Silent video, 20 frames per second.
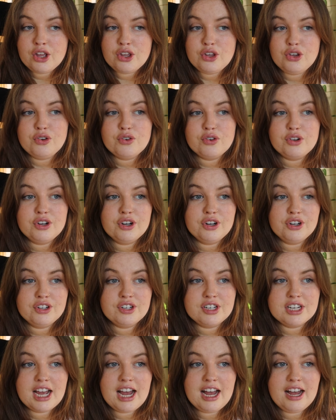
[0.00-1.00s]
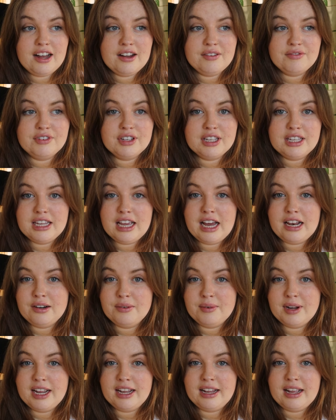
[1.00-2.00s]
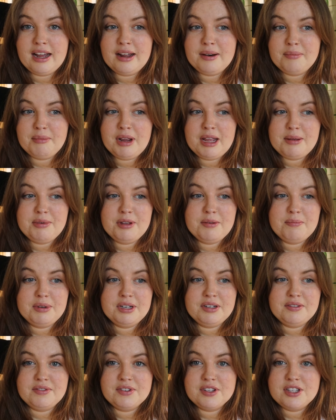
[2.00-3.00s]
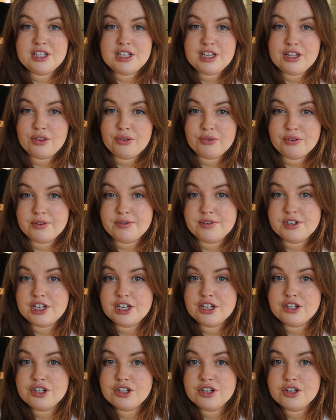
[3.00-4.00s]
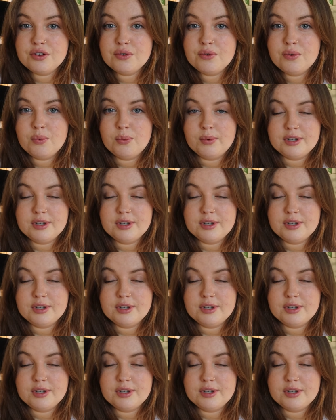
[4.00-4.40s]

You could have yellowing and maybe a bit of see-through tissue,